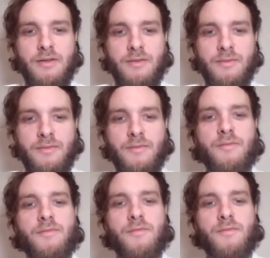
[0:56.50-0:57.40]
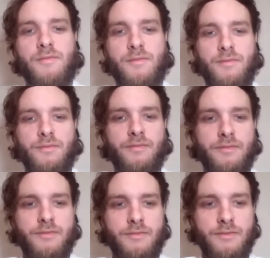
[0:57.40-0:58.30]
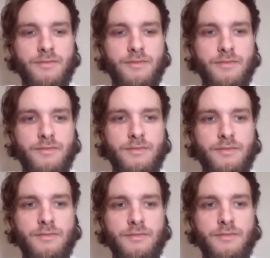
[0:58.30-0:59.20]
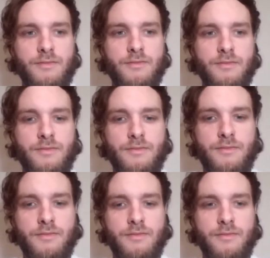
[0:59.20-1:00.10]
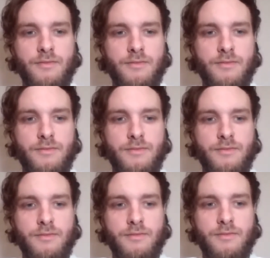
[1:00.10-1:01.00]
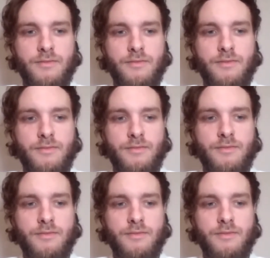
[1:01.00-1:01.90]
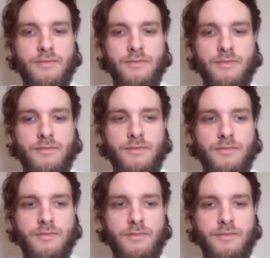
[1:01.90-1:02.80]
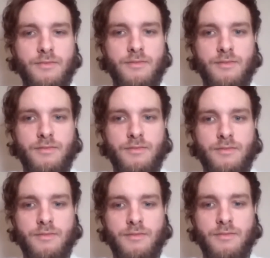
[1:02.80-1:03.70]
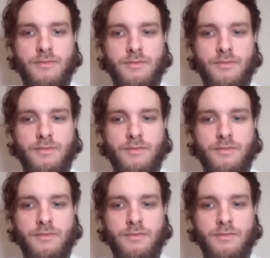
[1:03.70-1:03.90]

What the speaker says: (silent)